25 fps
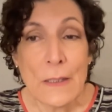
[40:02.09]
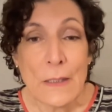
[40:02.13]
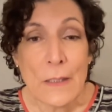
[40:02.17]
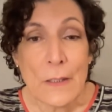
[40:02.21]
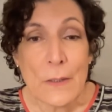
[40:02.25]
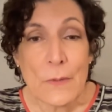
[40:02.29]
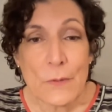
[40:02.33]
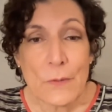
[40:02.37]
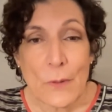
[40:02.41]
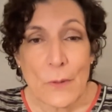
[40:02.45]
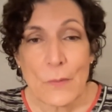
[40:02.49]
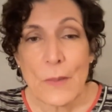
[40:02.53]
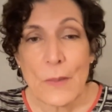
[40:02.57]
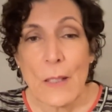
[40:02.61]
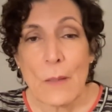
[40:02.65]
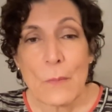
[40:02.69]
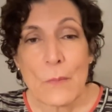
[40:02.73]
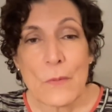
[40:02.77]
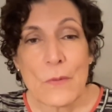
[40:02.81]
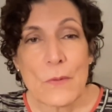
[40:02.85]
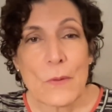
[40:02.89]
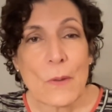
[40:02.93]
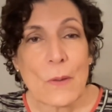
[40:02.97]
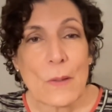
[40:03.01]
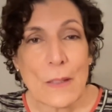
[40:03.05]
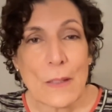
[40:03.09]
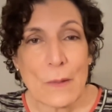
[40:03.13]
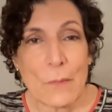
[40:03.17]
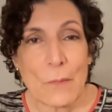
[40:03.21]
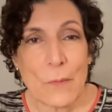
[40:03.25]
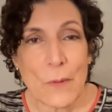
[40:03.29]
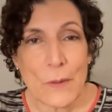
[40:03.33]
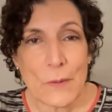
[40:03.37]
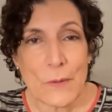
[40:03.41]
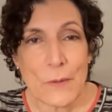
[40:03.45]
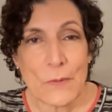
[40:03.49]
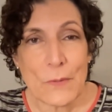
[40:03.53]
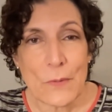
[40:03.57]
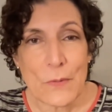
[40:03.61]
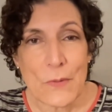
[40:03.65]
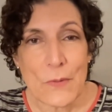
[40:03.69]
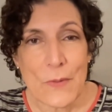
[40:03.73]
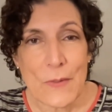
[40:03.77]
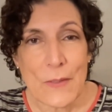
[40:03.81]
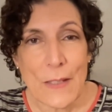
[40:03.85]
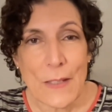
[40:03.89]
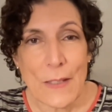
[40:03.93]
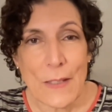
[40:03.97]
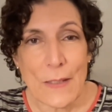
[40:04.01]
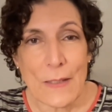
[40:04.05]
So that was all I wanted to
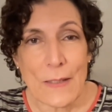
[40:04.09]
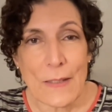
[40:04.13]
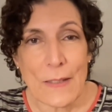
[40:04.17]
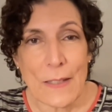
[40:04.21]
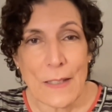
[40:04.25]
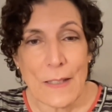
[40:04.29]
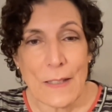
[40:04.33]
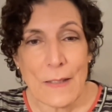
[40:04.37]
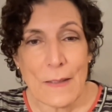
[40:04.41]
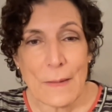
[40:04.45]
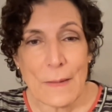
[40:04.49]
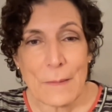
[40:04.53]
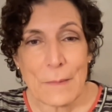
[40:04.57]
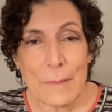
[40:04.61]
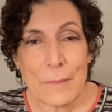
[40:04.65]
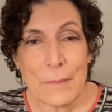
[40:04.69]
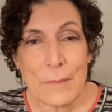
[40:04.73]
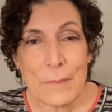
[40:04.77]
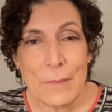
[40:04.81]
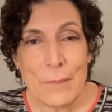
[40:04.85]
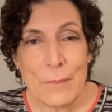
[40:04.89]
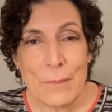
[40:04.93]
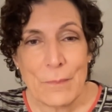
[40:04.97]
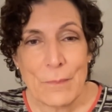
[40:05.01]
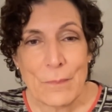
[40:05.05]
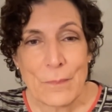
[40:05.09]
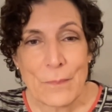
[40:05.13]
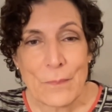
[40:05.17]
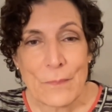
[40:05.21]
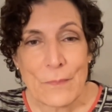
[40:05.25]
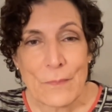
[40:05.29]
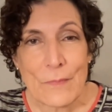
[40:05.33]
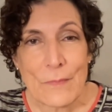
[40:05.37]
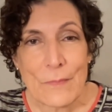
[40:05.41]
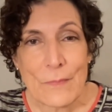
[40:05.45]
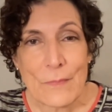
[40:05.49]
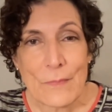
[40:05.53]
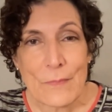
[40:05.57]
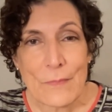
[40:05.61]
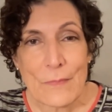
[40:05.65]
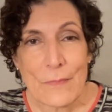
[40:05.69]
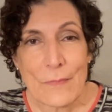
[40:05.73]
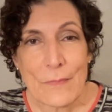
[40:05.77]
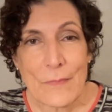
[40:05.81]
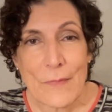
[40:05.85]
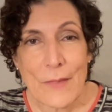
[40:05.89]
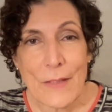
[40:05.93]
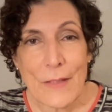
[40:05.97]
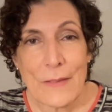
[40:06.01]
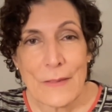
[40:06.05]
say. Um,
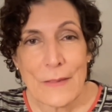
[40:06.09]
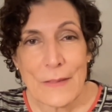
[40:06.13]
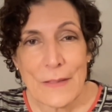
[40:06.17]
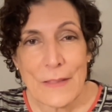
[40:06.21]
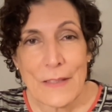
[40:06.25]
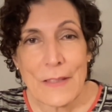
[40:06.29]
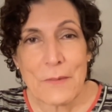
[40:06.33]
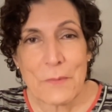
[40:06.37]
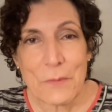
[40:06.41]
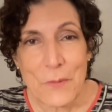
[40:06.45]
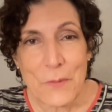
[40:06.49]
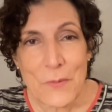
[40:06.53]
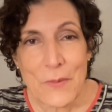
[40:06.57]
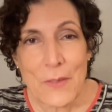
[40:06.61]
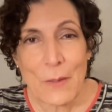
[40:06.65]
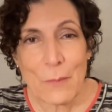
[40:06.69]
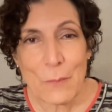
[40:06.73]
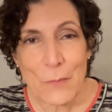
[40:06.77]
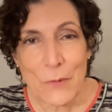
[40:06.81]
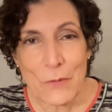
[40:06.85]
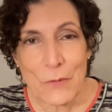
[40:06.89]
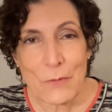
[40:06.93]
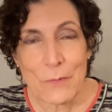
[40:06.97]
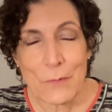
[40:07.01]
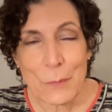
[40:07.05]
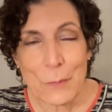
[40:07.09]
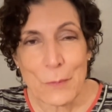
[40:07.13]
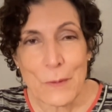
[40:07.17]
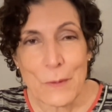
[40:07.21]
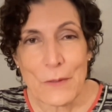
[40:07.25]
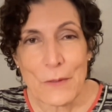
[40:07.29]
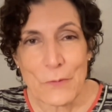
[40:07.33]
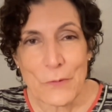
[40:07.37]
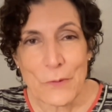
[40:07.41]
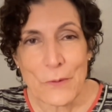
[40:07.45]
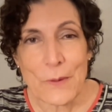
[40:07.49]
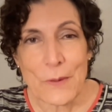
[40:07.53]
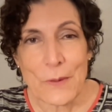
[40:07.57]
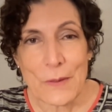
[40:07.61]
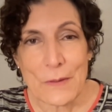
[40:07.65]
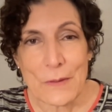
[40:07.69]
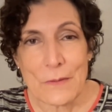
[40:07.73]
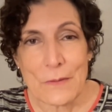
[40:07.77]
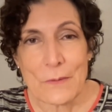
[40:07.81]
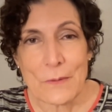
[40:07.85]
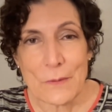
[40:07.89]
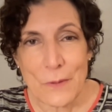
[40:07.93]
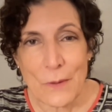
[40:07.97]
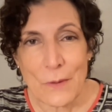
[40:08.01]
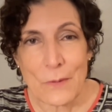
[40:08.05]
and again, just how much of a pleasure it is
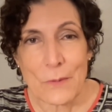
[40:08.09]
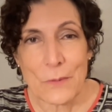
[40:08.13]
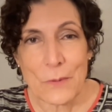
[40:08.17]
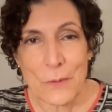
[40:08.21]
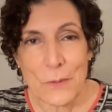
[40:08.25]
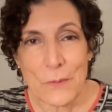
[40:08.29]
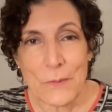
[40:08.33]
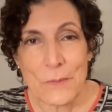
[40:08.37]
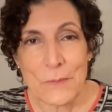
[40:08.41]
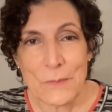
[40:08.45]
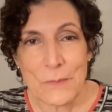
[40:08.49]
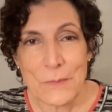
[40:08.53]
to talk to you.